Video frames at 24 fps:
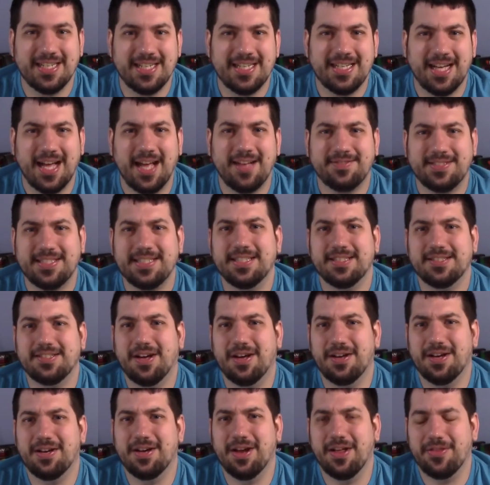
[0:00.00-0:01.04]
I've seen it
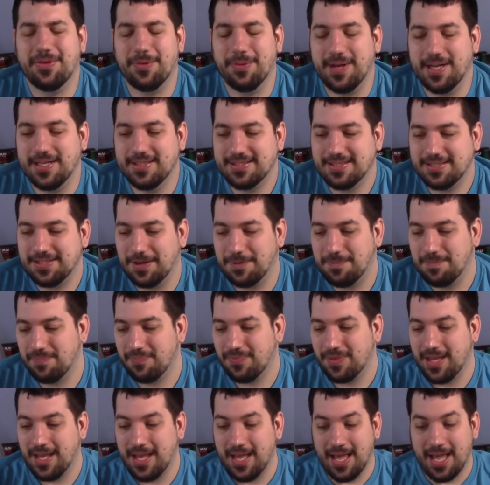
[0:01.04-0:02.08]
done in other ways. So,
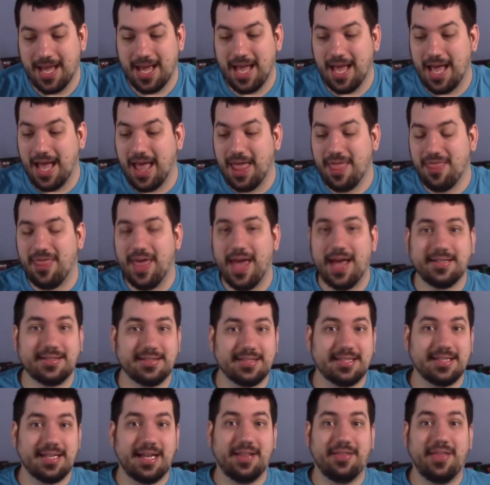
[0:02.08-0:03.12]

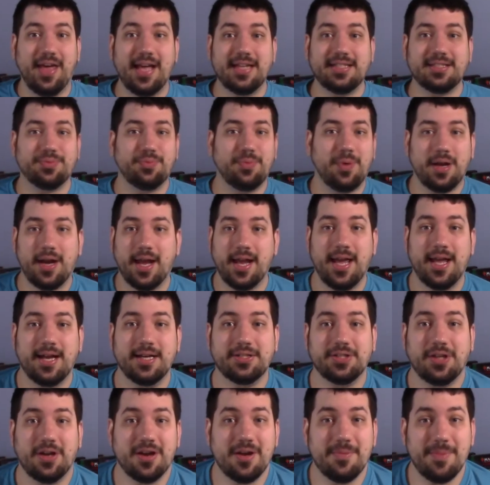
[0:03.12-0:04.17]
that's what I had to
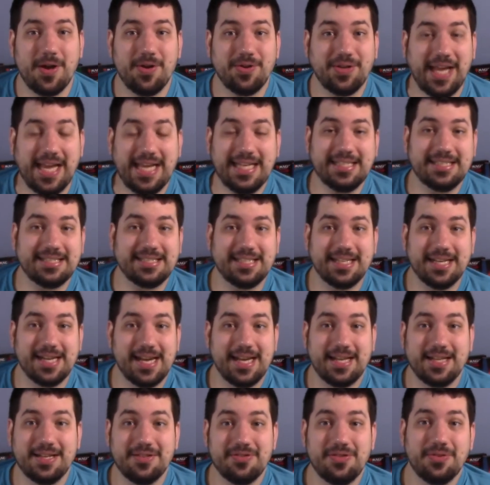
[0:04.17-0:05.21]
talk about Gates today.
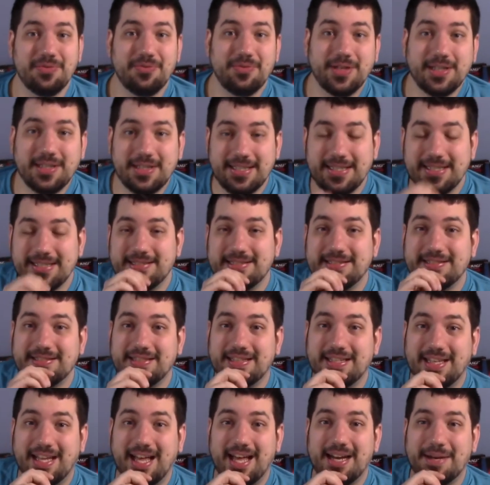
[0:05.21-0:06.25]
There really is a
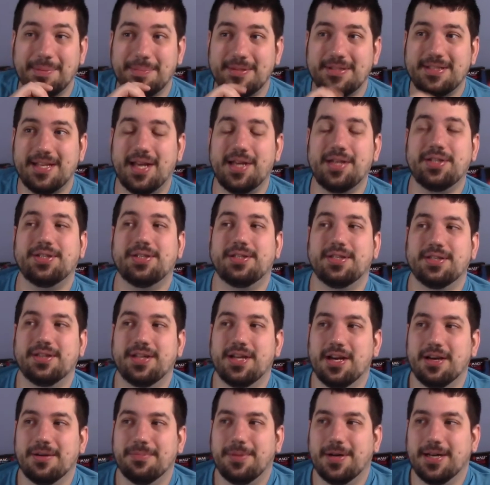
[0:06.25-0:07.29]
lot of potential in
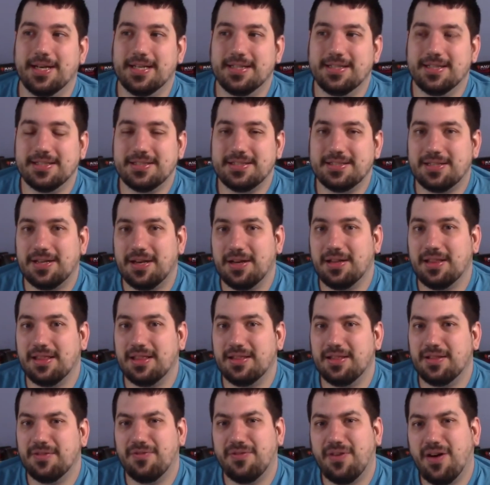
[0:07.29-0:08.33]
there, but it does
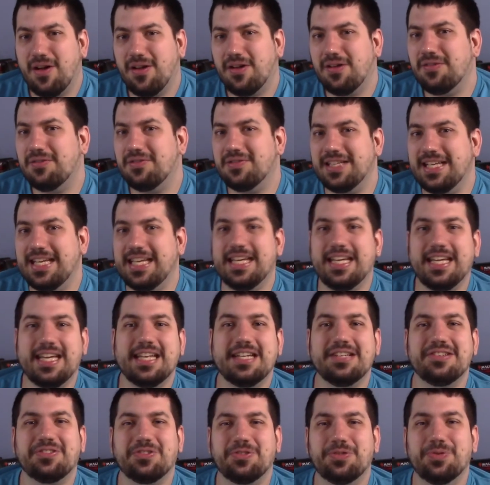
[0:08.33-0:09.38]
involve leaning
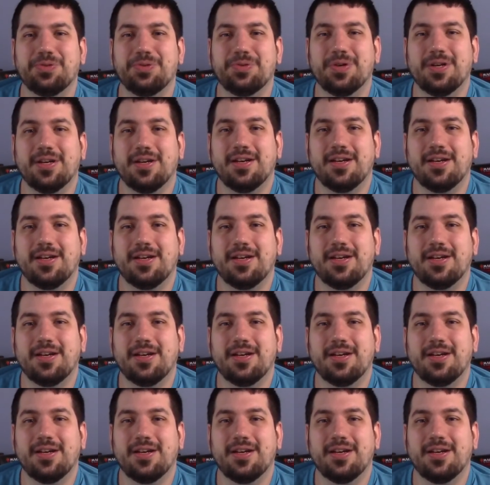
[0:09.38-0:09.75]
into